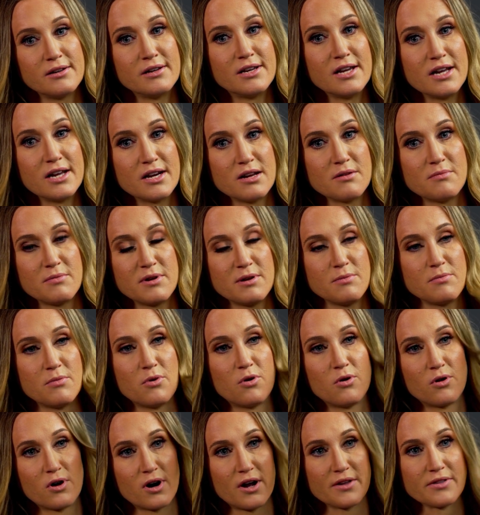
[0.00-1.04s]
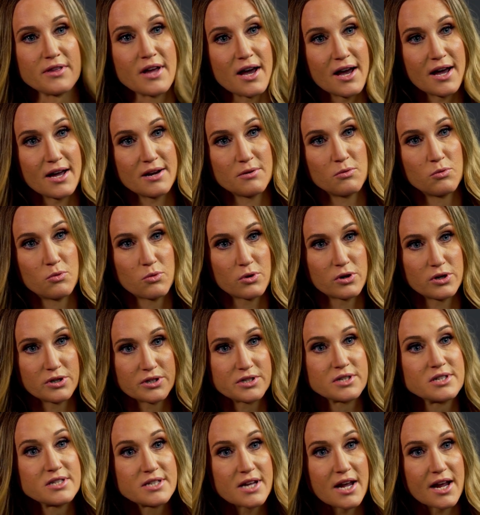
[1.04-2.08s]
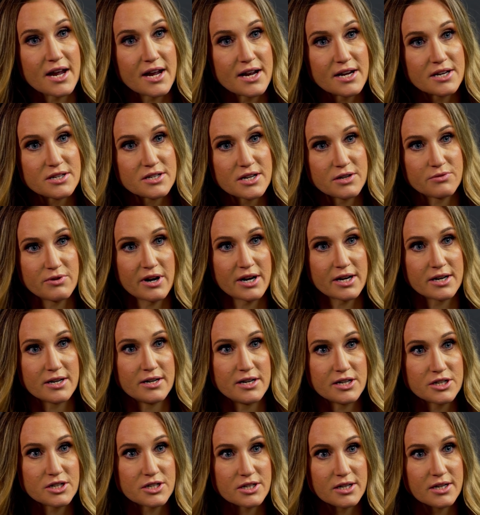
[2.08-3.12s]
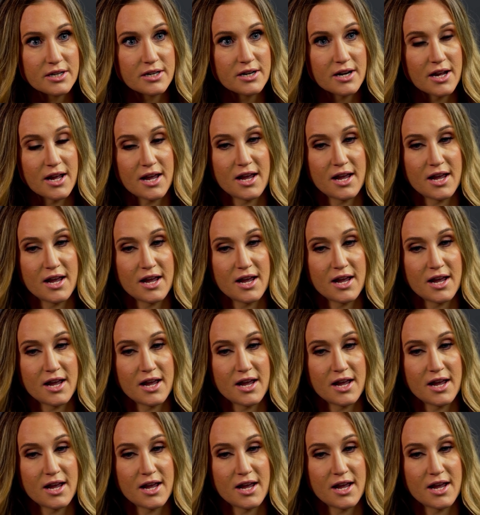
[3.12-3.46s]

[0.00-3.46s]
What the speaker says: getting me more on that world stage and recognition.